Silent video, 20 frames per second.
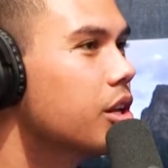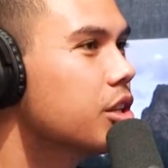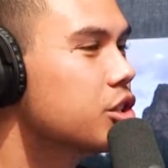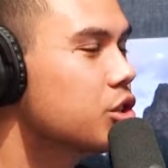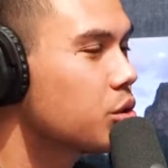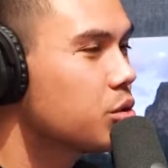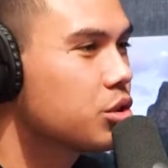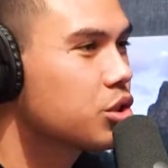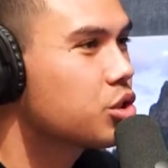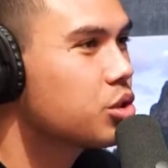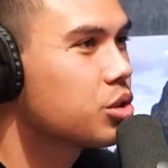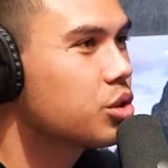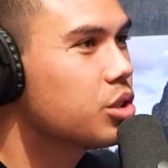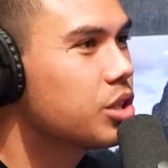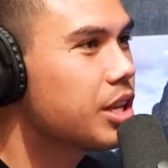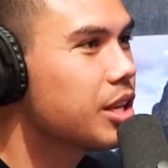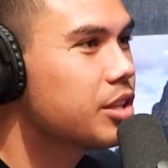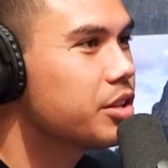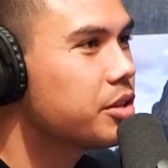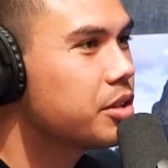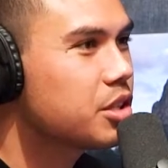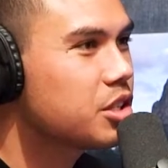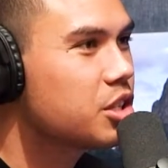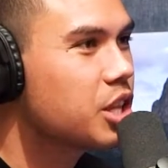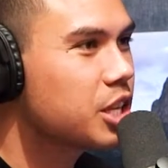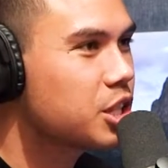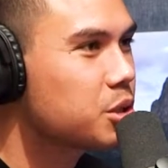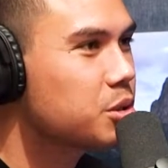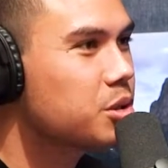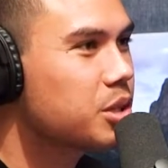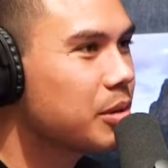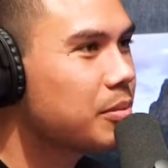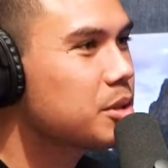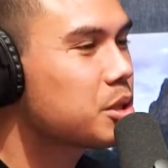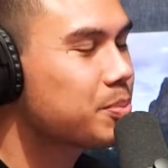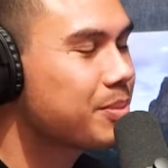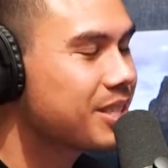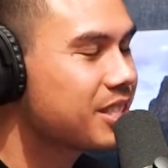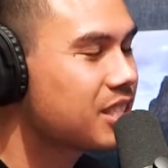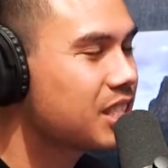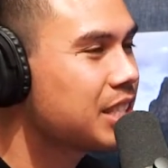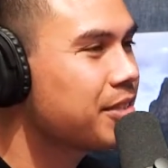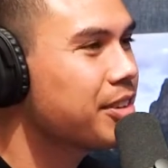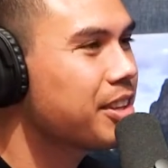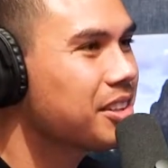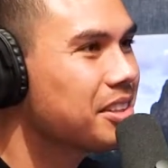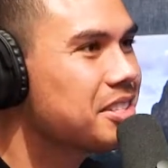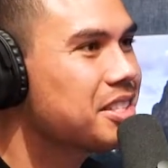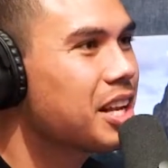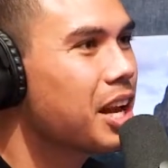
So they specifically